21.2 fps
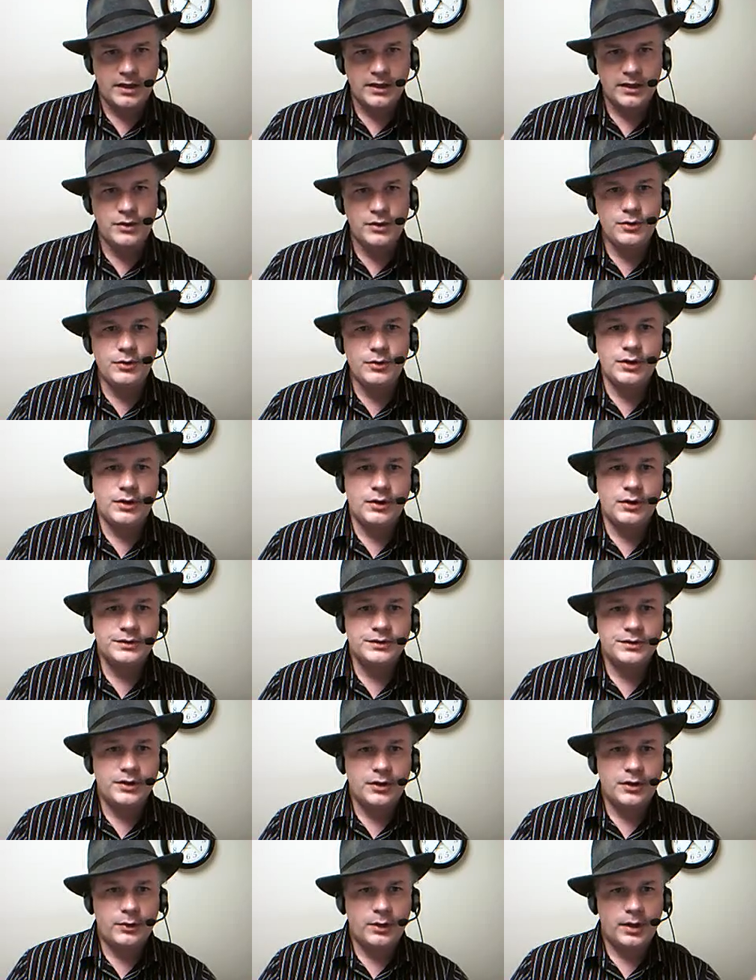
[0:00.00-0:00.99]
You can
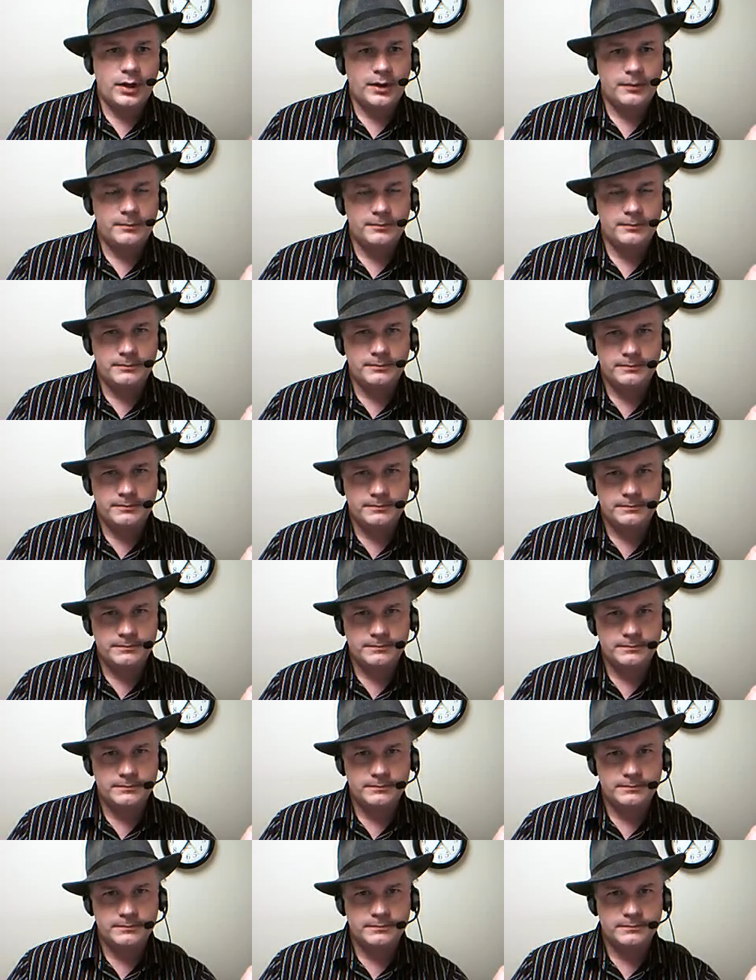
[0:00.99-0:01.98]
also,
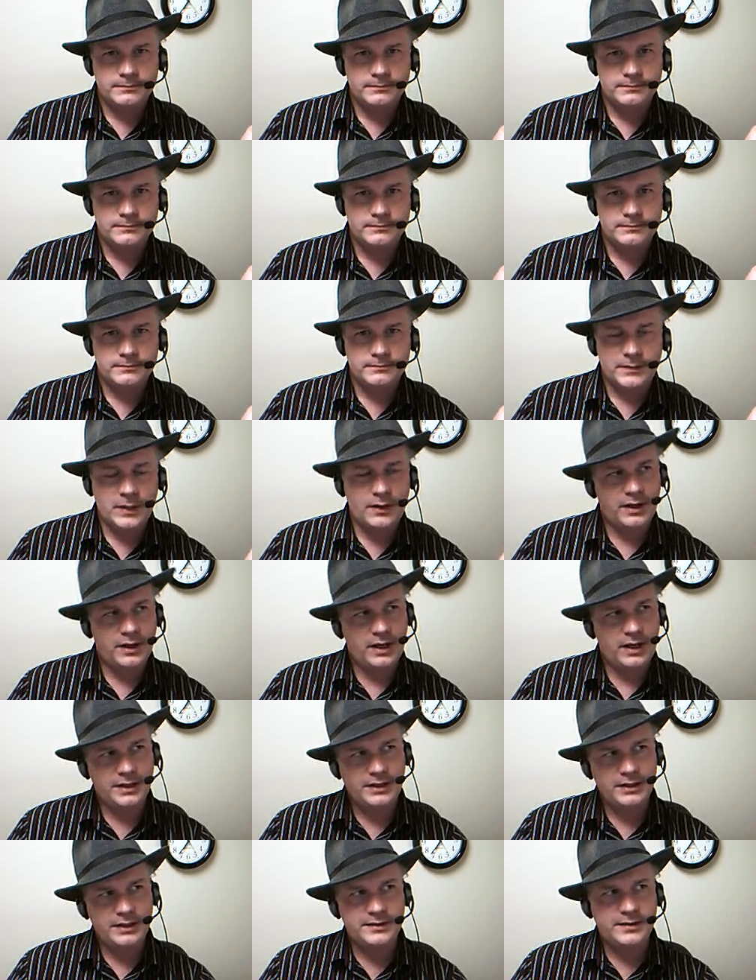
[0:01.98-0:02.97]

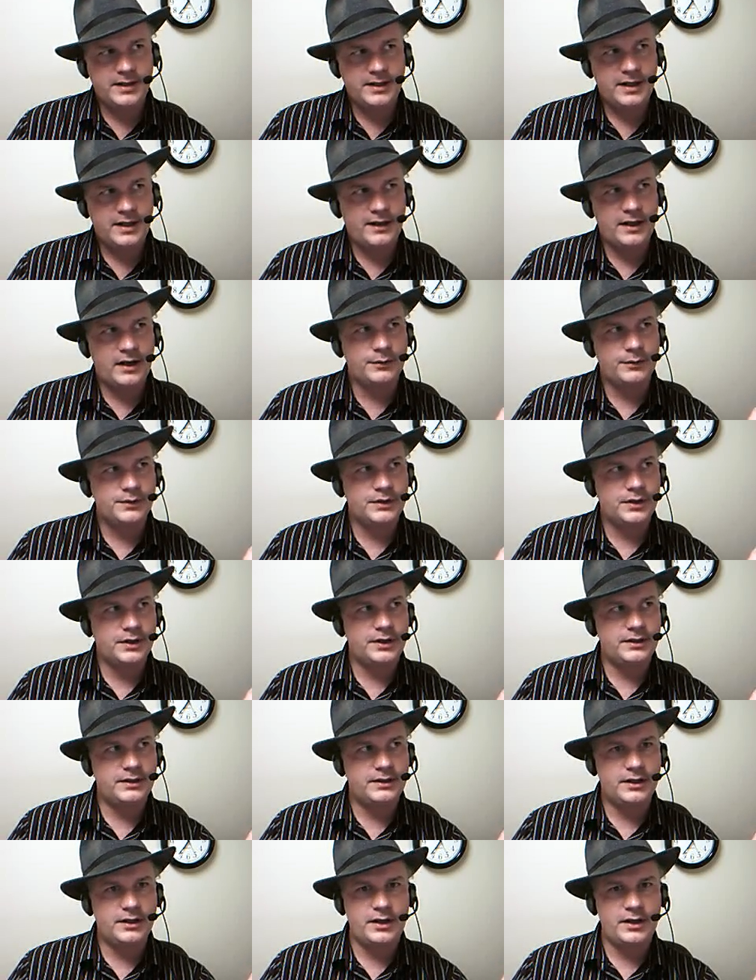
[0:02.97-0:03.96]
I did say that I was going
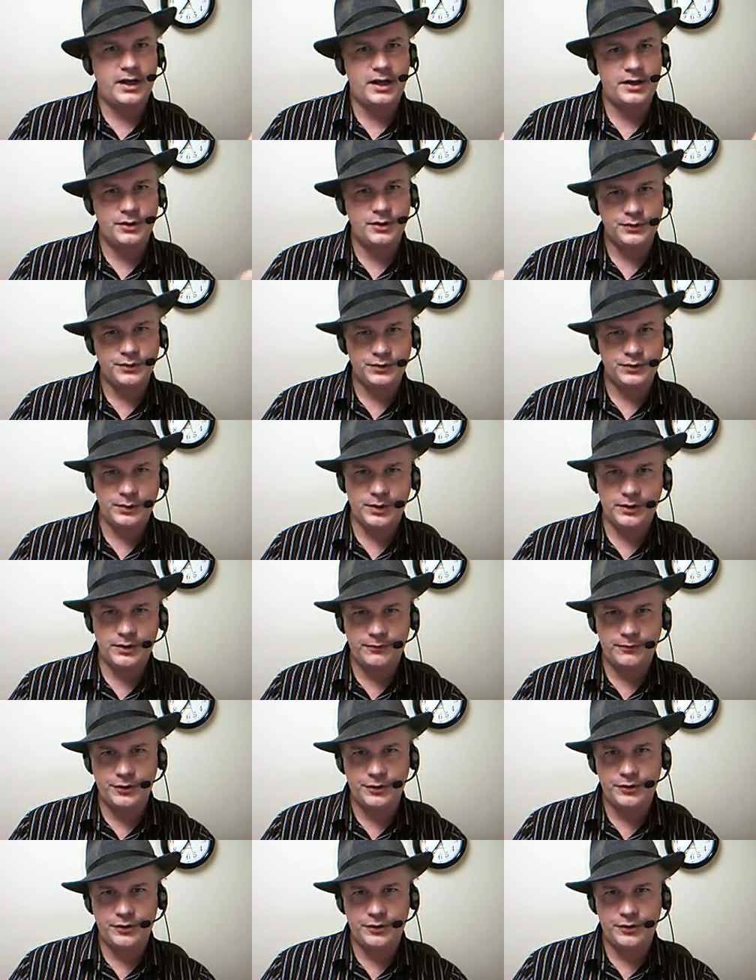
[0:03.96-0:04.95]
to tell you how to use Twitter
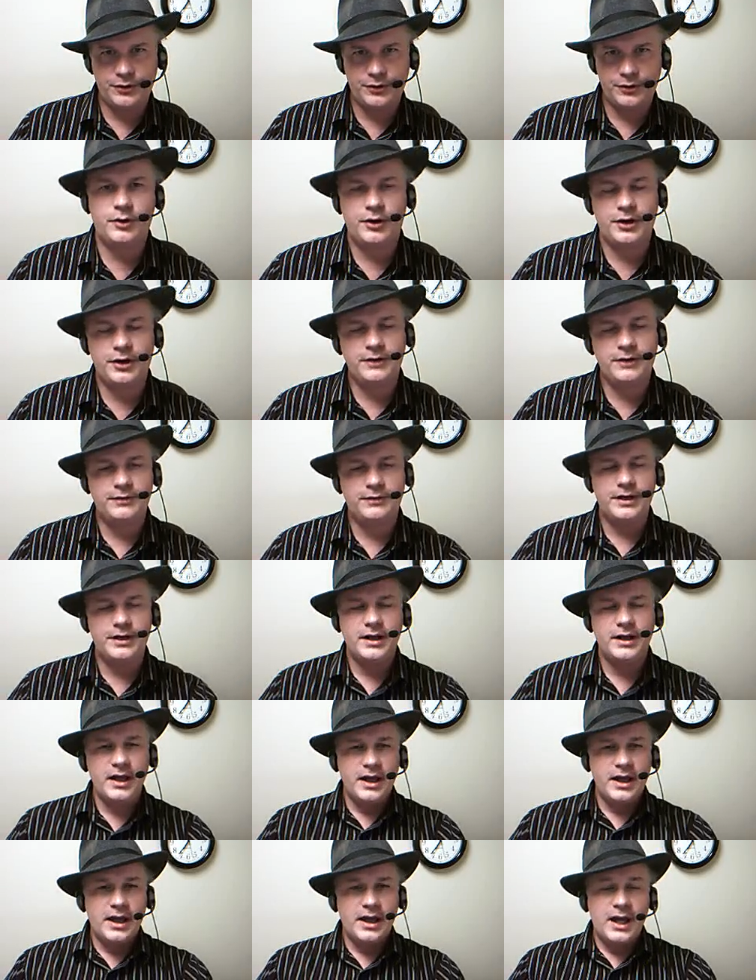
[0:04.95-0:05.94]
for your library feed.
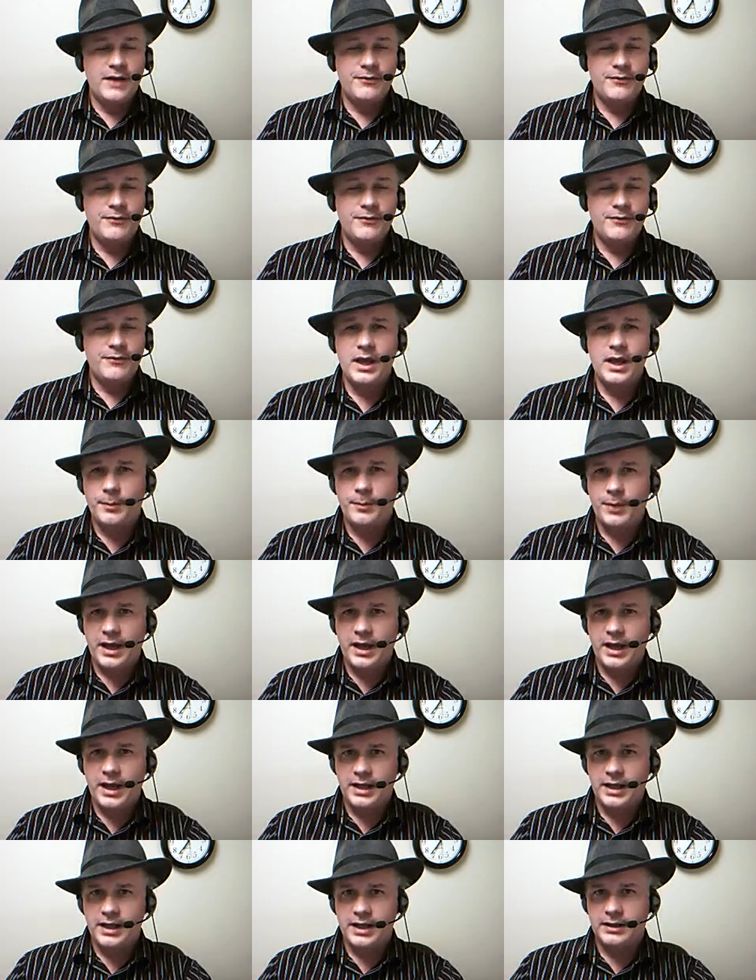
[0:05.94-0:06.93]
If you make up
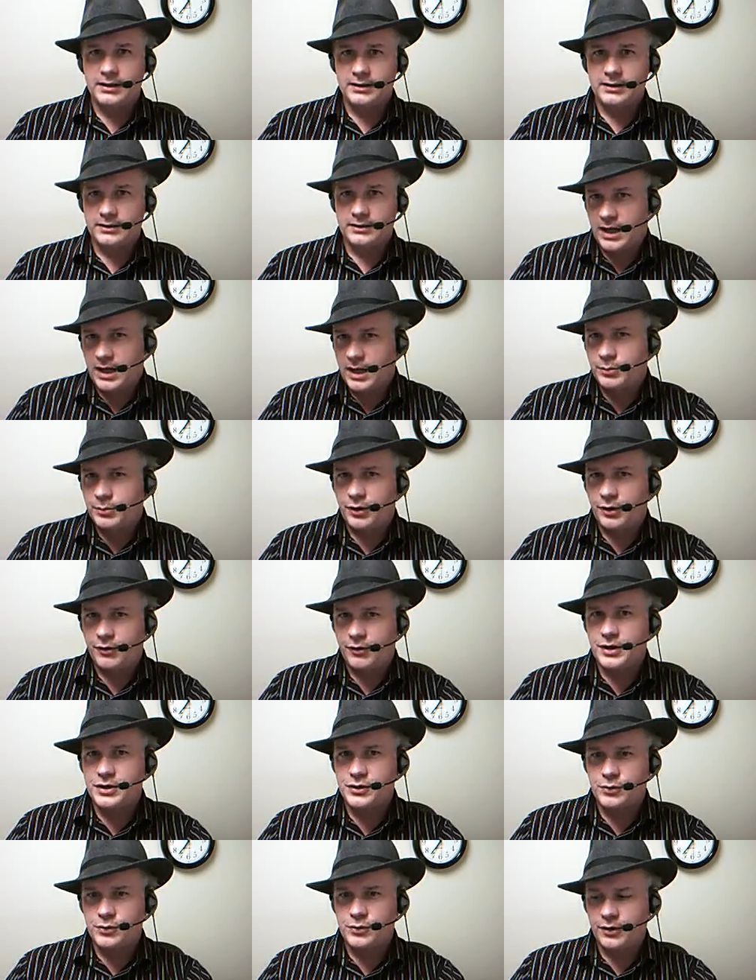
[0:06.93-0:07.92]
a
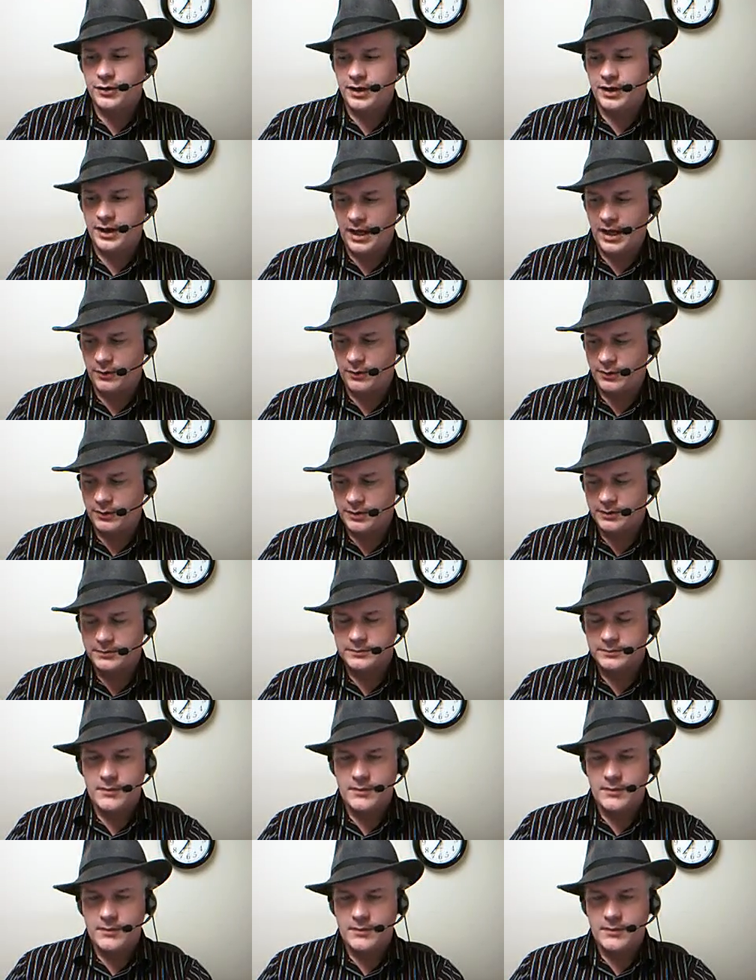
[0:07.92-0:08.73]
library Twitter account,